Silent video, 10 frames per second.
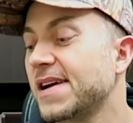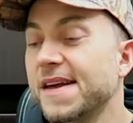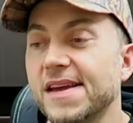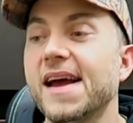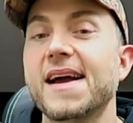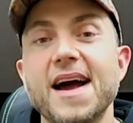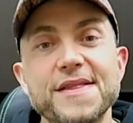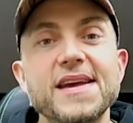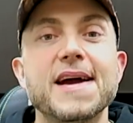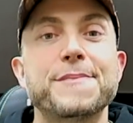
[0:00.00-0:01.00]
I
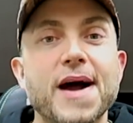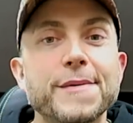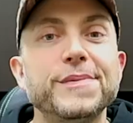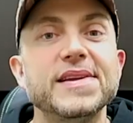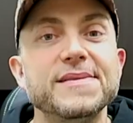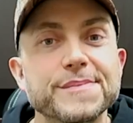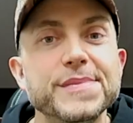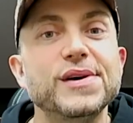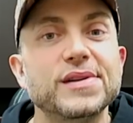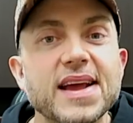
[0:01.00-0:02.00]
think I probably
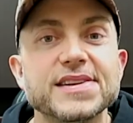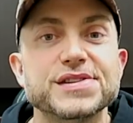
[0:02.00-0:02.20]
milked that